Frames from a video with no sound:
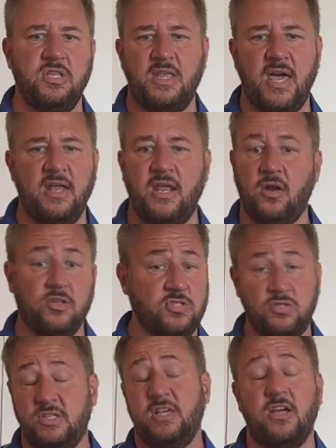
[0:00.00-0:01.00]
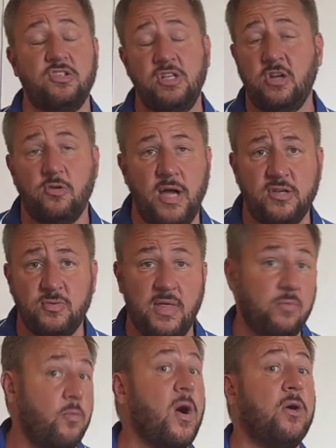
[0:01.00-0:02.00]
to that and also seeing how she interacts with
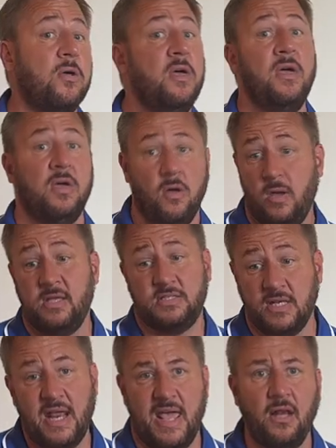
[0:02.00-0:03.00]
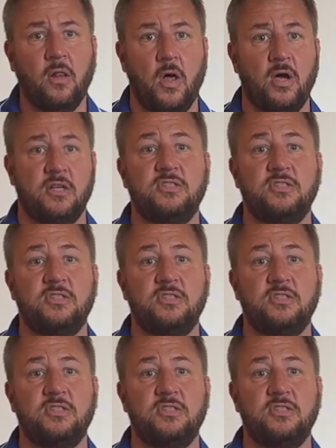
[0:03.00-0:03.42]
that, well, it's an analog.